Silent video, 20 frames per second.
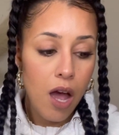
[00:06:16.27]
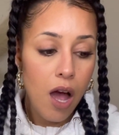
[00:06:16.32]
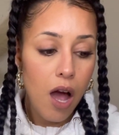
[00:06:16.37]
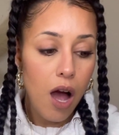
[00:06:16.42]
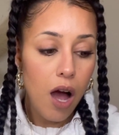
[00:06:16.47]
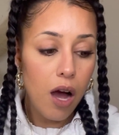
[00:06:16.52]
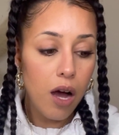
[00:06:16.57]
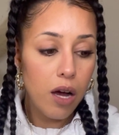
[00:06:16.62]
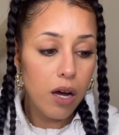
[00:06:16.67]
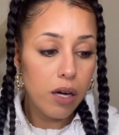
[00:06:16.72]

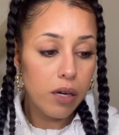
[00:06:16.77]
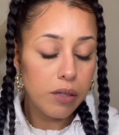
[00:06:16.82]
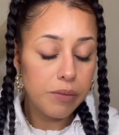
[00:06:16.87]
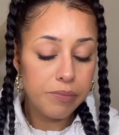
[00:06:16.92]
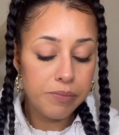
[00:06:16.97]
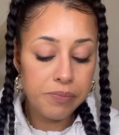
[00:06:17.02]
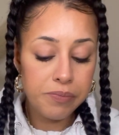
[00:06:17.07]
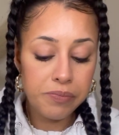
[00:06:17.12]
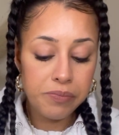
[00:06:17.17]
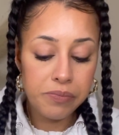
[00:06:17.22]

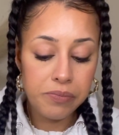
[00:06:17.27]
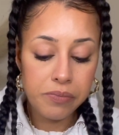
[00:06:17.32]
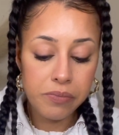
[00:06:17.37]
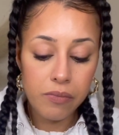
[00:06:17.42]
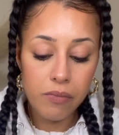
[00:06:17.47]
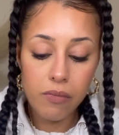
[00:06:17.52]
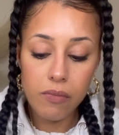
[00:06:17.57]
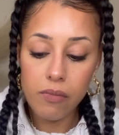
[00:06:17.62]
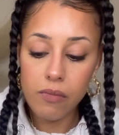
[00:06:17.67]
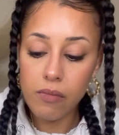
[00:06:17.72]
What
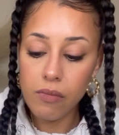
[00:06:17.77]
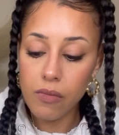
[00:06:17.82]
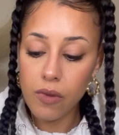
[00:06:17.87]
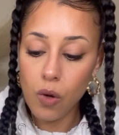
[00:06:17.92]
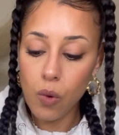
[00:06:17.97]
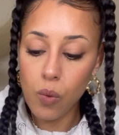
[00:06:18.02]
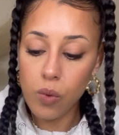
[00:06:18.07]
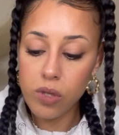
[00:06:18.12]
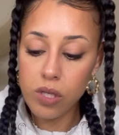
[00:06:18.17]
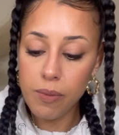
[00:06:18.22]

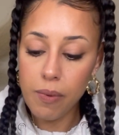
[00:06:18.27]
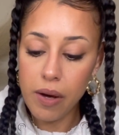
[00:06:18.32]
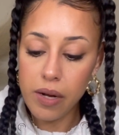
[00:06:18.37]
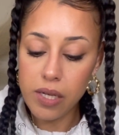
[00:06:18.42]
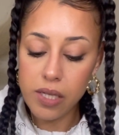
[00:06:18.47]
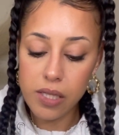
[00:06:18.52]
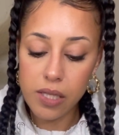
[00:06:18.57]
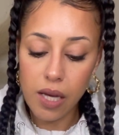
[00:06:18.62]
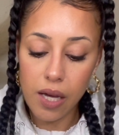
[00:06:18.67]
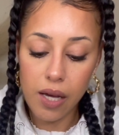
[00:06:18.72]
was I about to
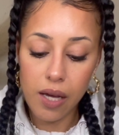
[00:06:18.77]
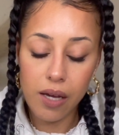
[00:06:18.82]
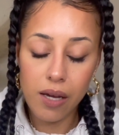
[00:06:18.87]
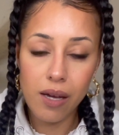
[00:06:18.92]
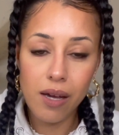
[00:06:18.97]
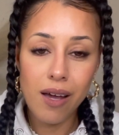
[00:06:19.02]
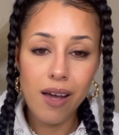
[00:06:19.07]
say?